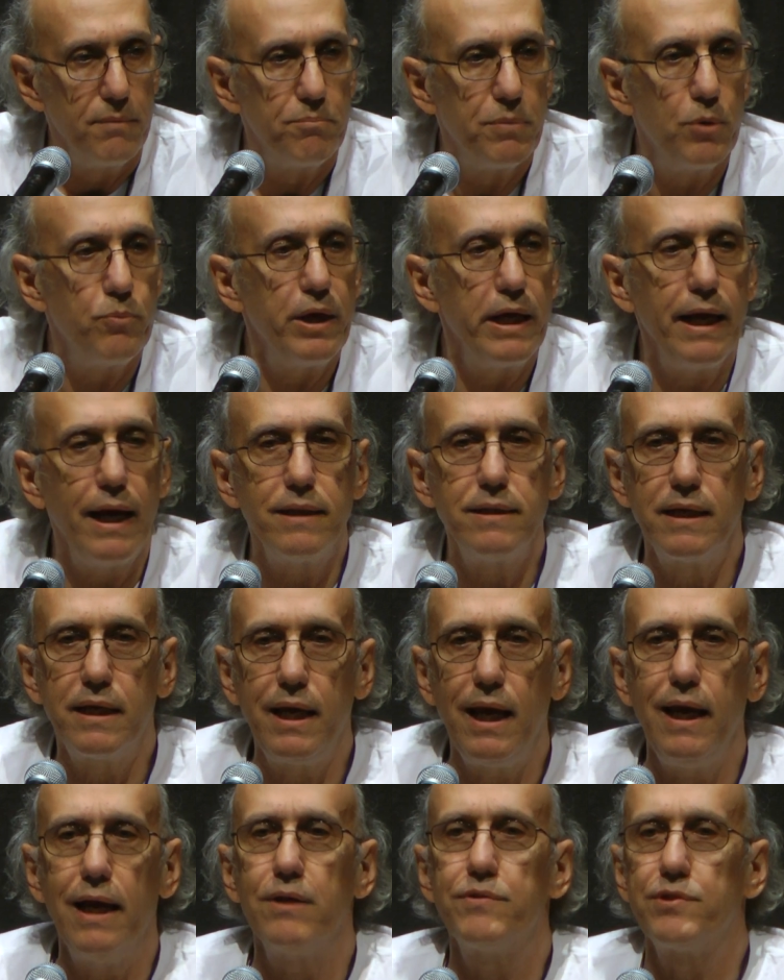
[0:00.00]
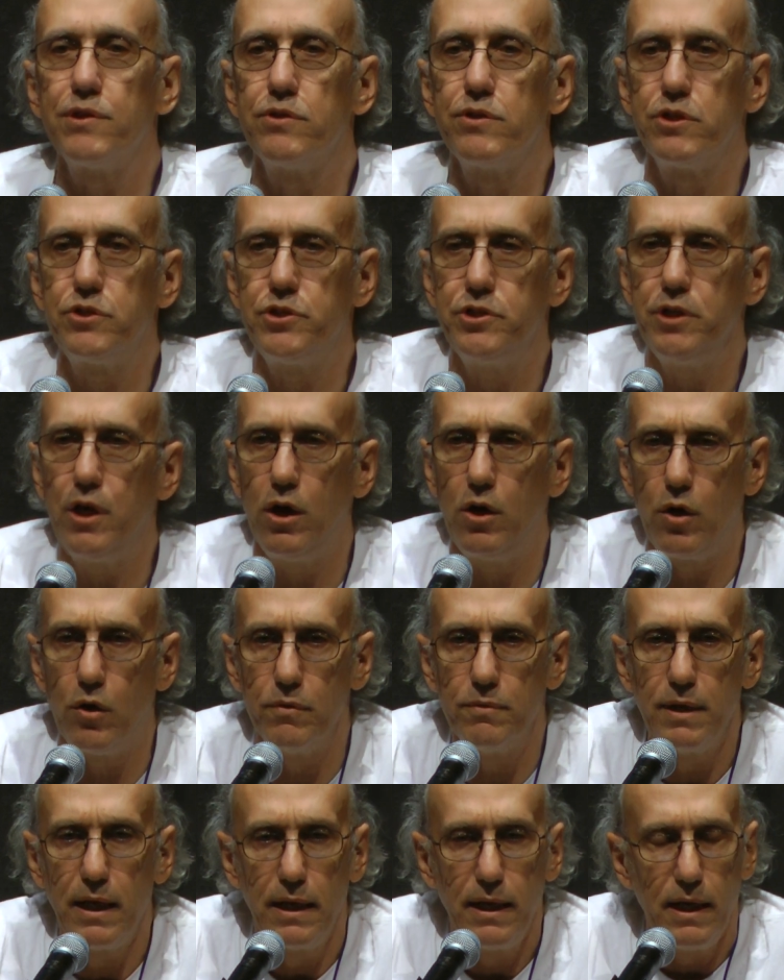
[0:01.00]
But we had to cancel the
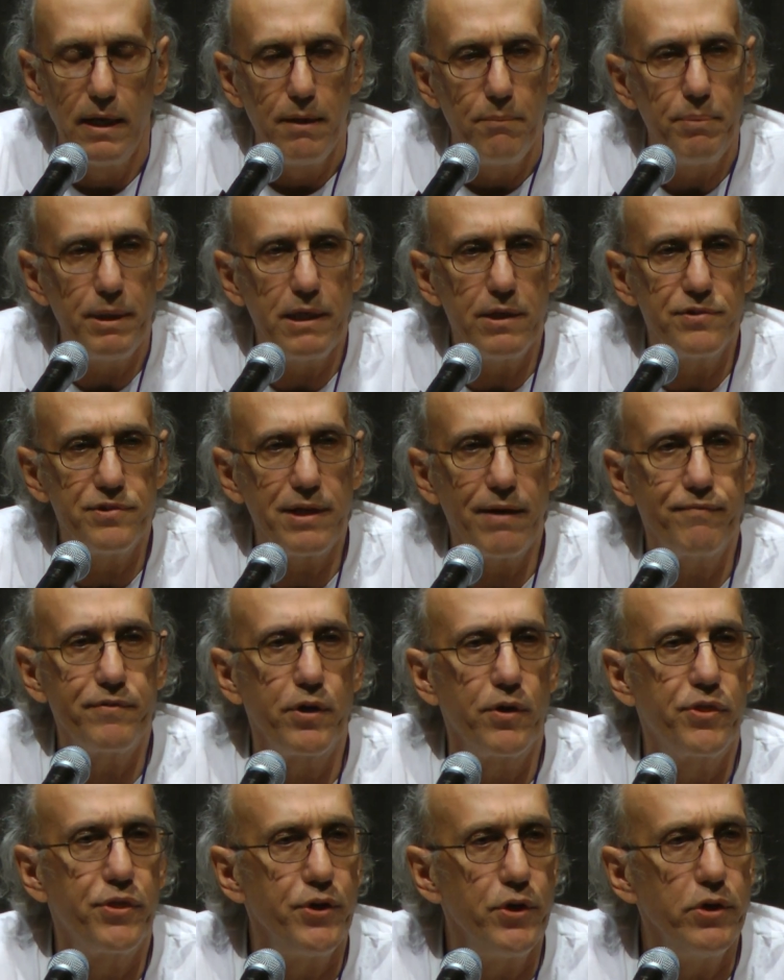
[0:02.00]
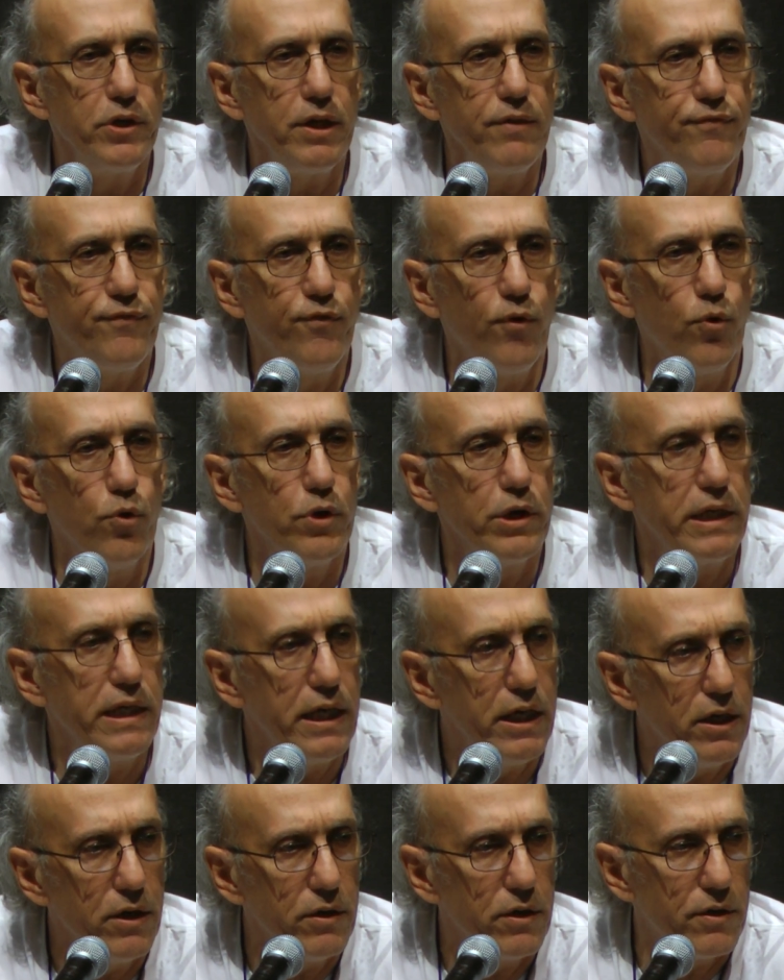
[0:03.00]
show because after 34
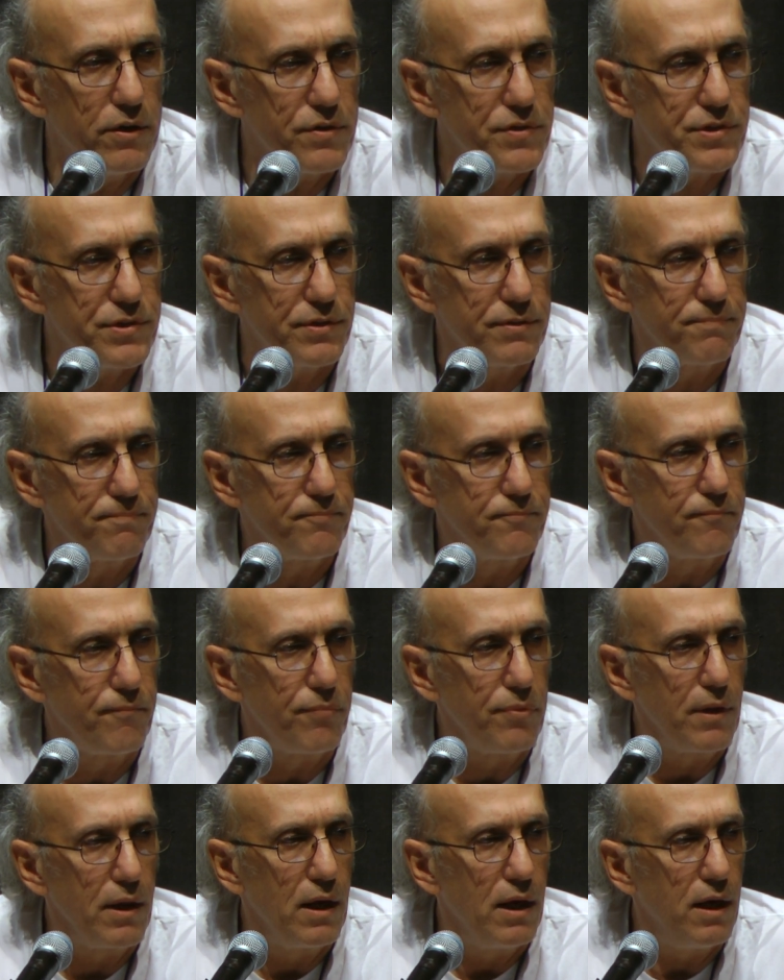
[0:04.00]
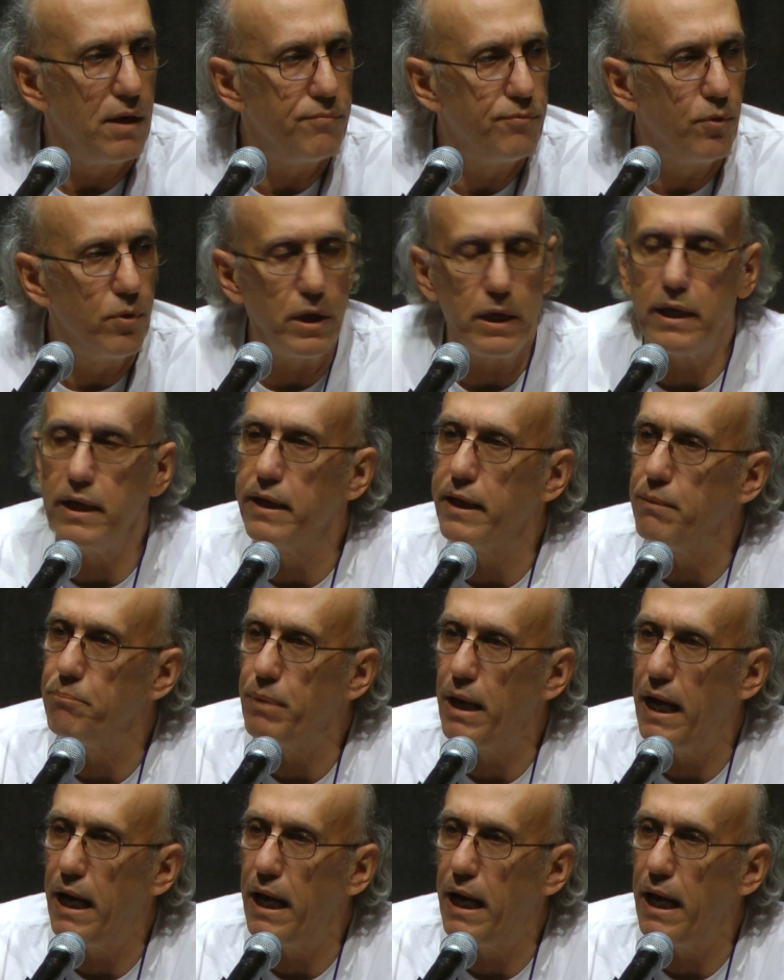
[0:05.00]
years of working at